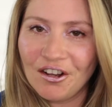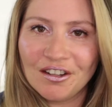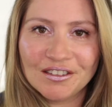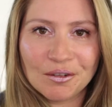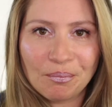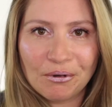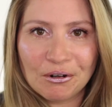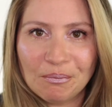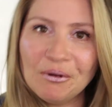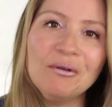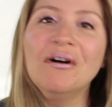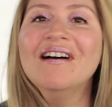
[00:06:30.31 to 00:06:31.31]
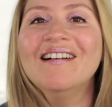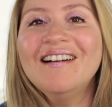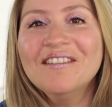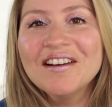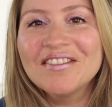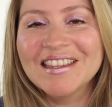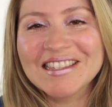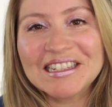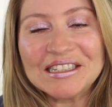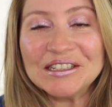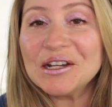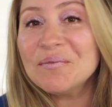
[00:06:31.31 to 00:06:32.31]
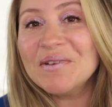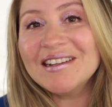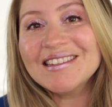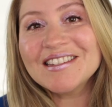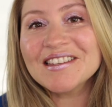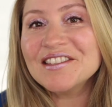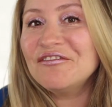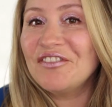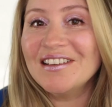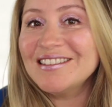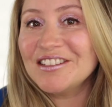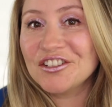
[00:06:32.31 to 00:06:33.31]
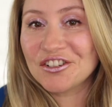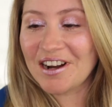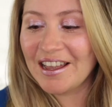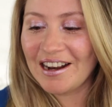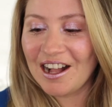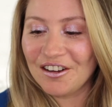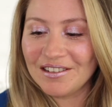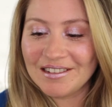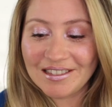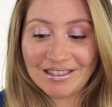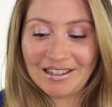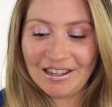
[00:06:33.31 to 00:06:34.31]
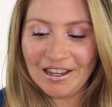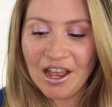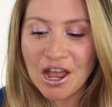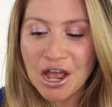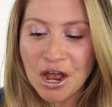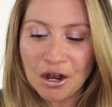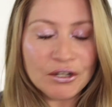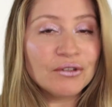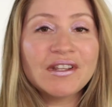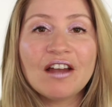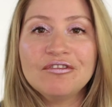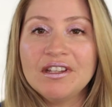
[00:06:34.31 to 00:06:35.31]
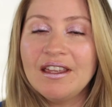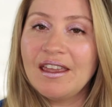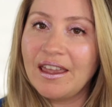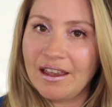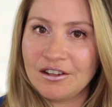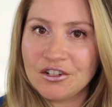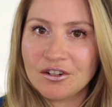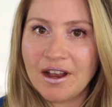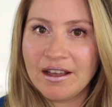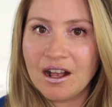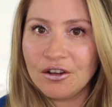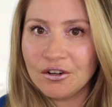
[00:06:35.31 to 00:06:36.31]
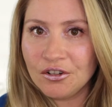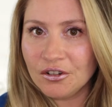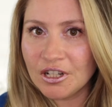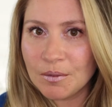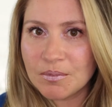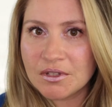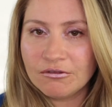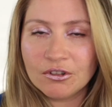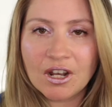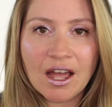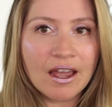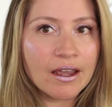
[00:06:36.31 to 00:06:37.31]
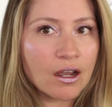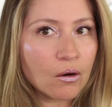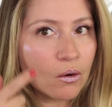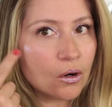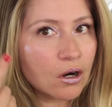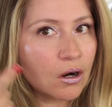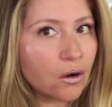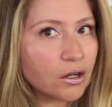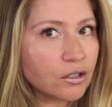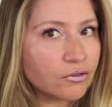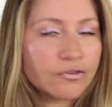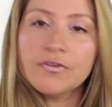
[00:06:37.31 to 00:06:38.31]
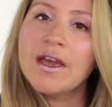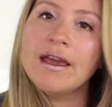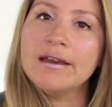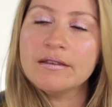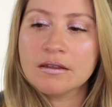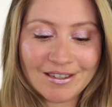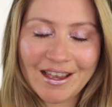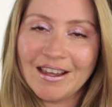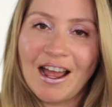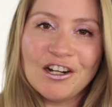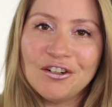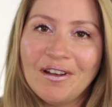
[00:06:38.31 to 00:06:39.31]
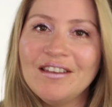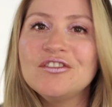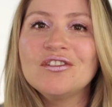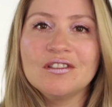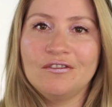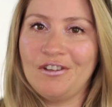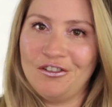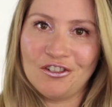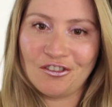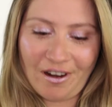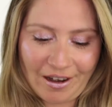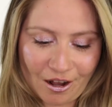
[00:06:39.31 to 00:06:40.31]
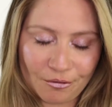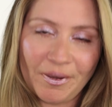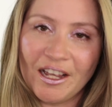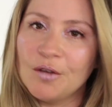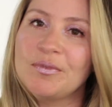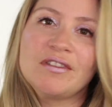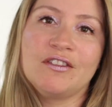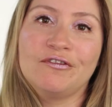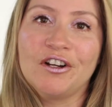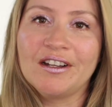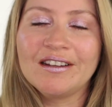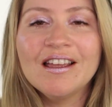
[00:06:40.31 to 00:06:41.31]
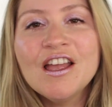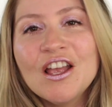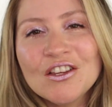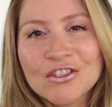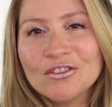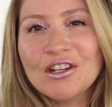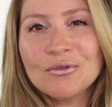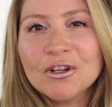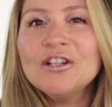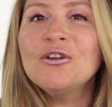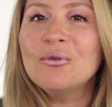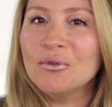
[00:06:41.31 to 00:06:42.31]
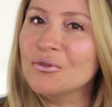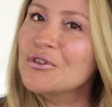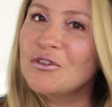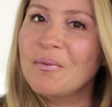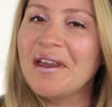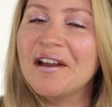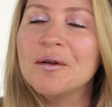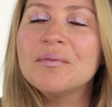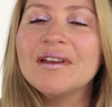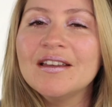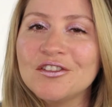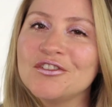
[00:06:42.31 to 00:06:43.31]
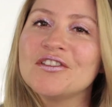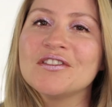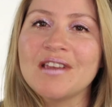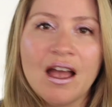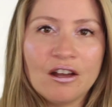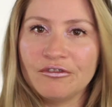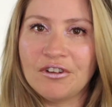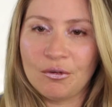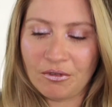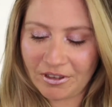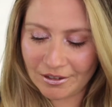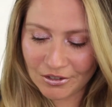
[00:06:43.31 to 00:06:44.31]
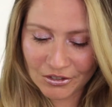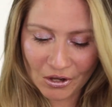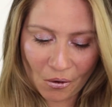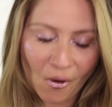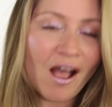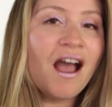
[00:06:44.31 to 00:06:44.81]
on the purple with this look, but it's just fun to try it out and see. You definitely can try it out on your lips if you like, or on your face, and either way it's just fun to try it out. Makeup is fun, so there are really no rules to makeup, it's just have fun with it. So